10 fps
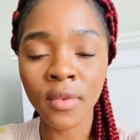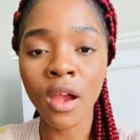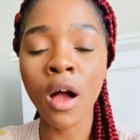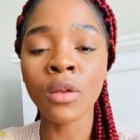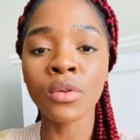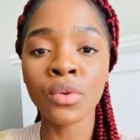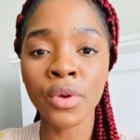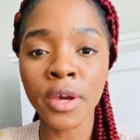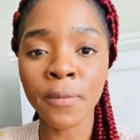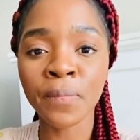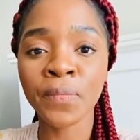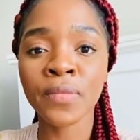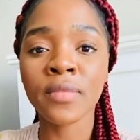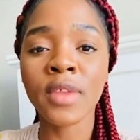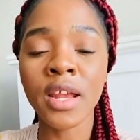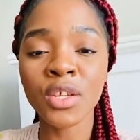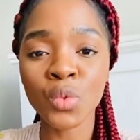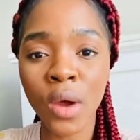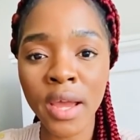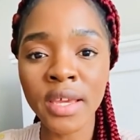Hallelujah. That is
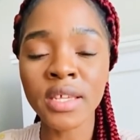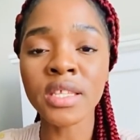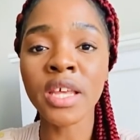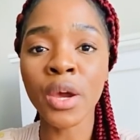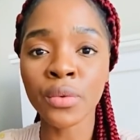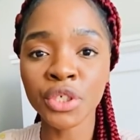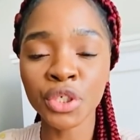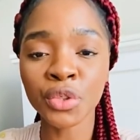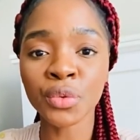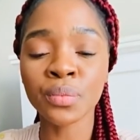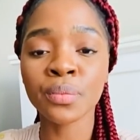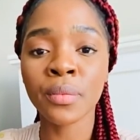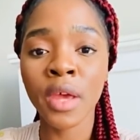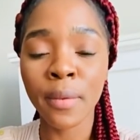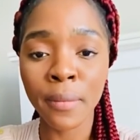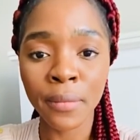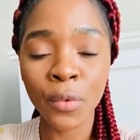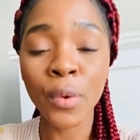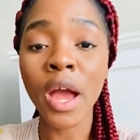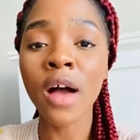why He's there with you.
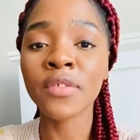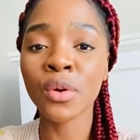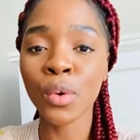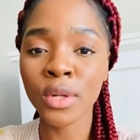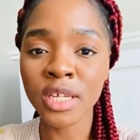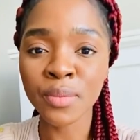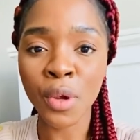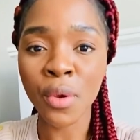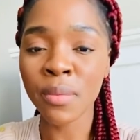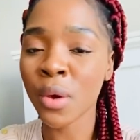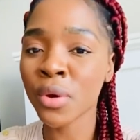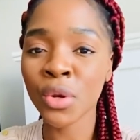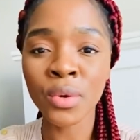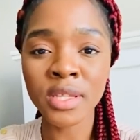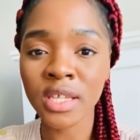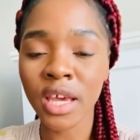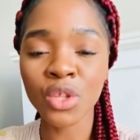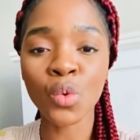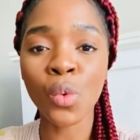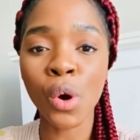We have the Holy Spirit, but we don't get
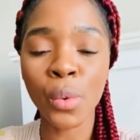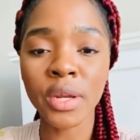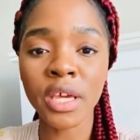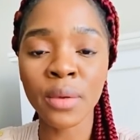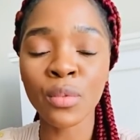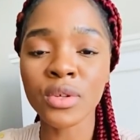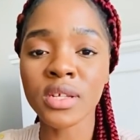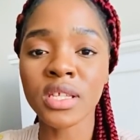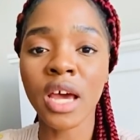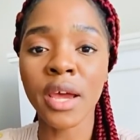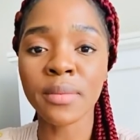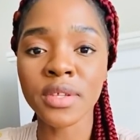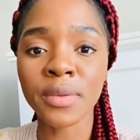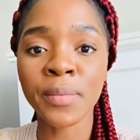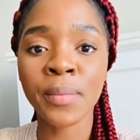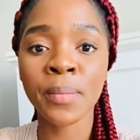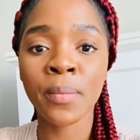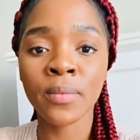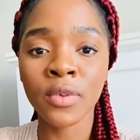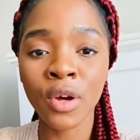to walk with Him most of the times.
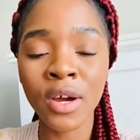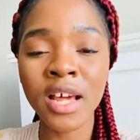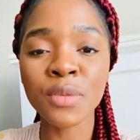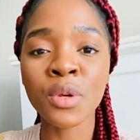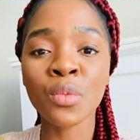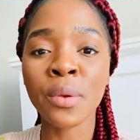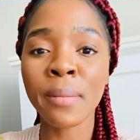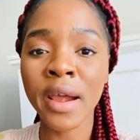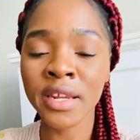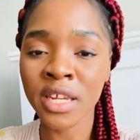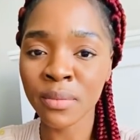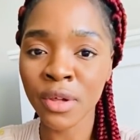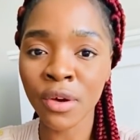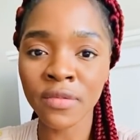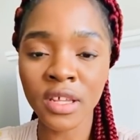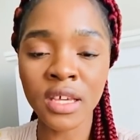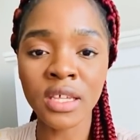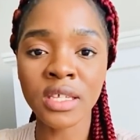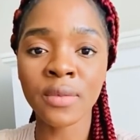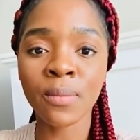God has been reminding me of this.